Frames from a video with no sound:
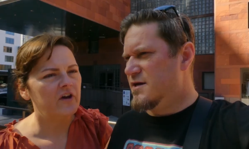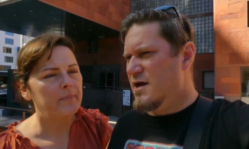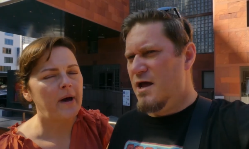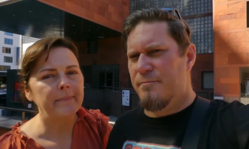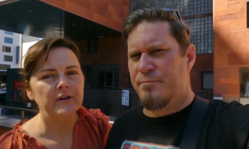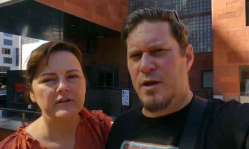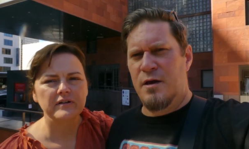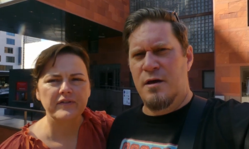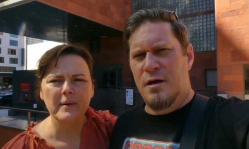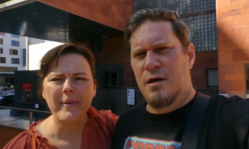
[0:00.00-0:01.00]
Speaker 1: Very
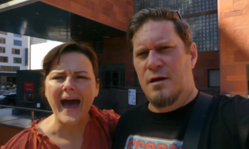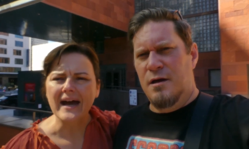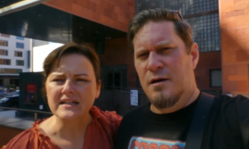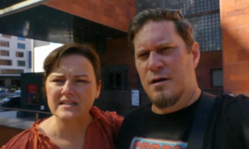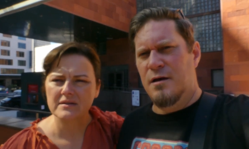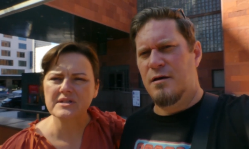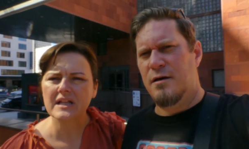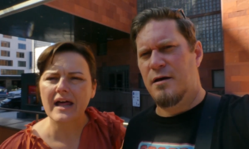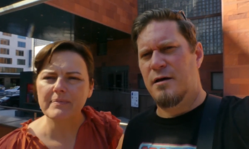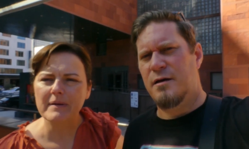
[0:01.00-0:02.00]
popular, very packed. There's
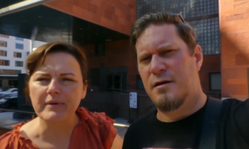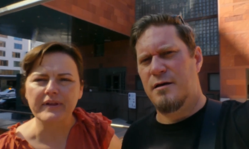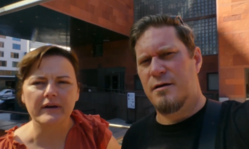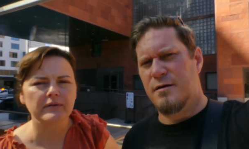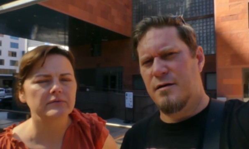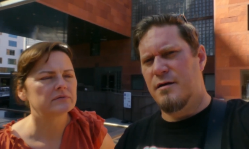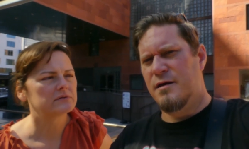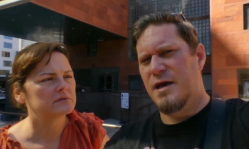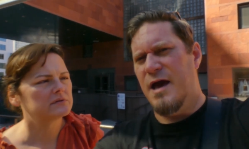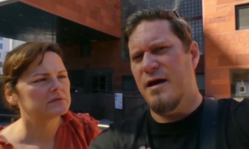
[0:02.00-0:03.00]
a lot of people there.
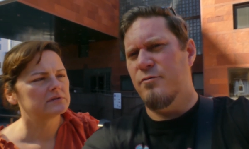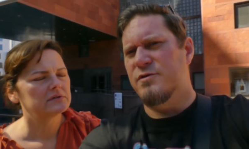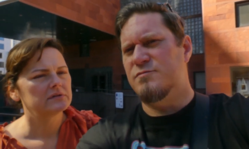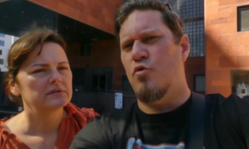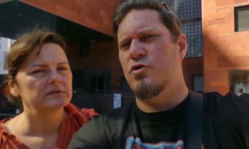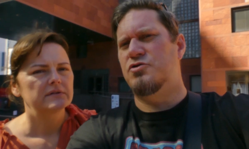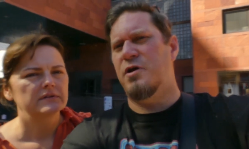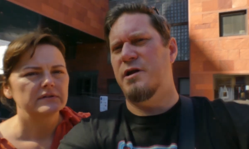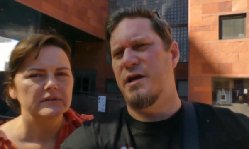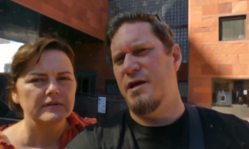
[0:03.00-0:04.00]
Speaker 2: Yeah, it was more
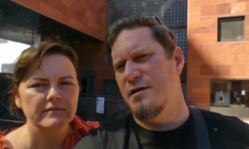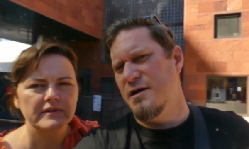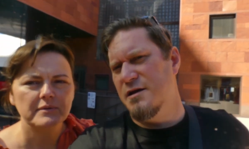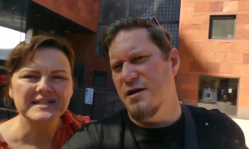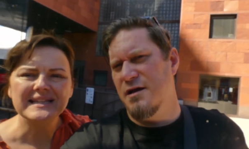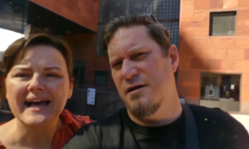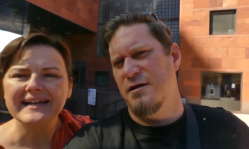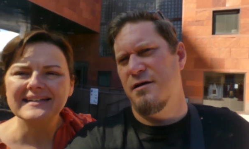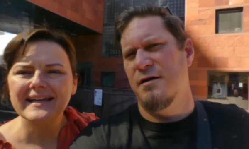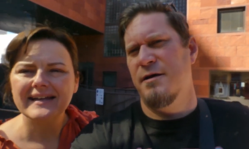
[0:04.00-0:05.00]
trendy.
Speaker 1: There was a
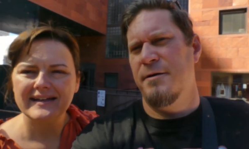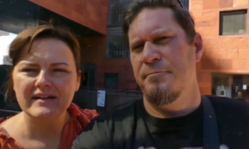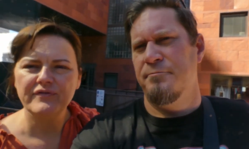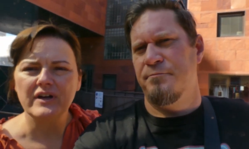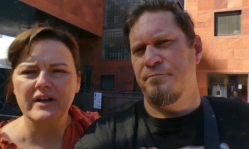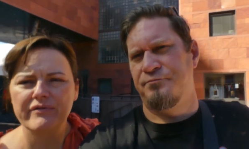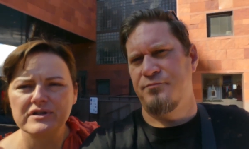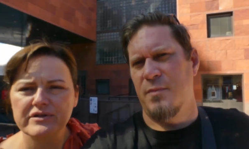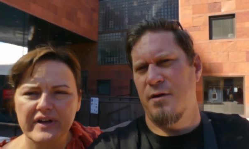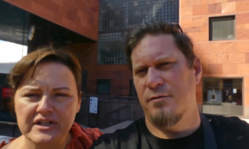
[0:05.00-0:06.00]
line to get in if you didn't have
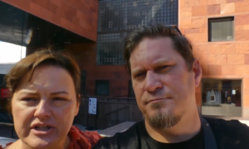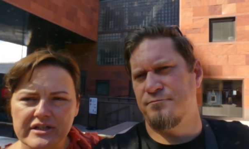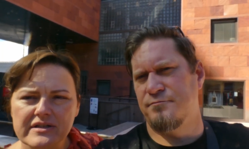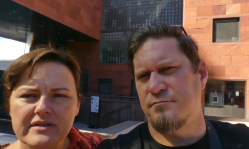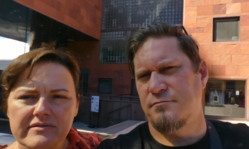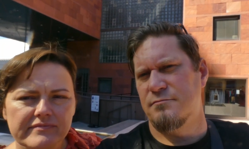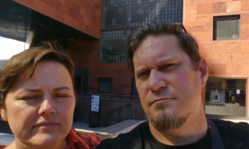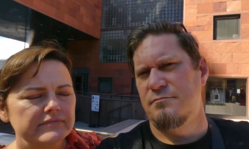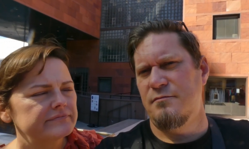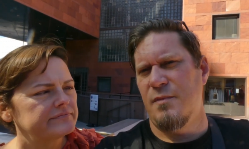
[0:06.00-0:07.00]
reservations.
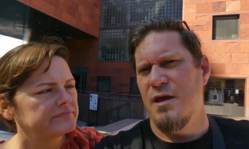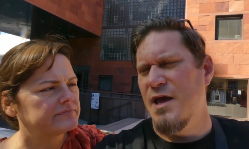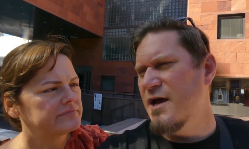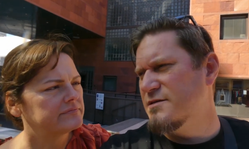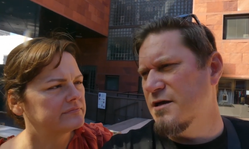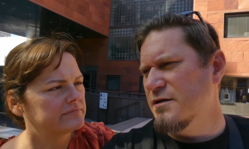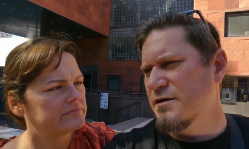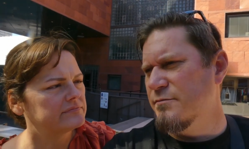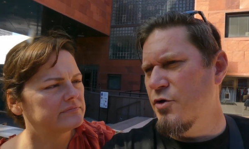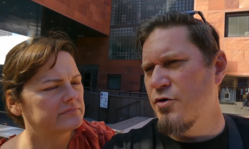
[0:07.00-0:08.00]
Speaker 2: Yeah, so
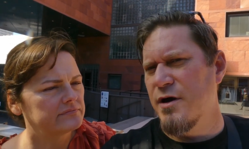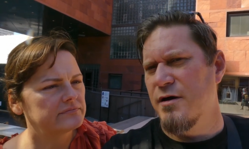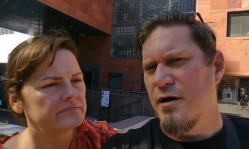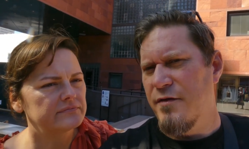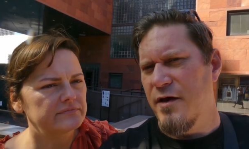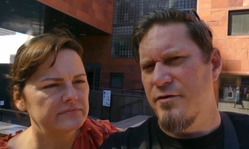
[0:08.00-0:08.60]
MOCA on the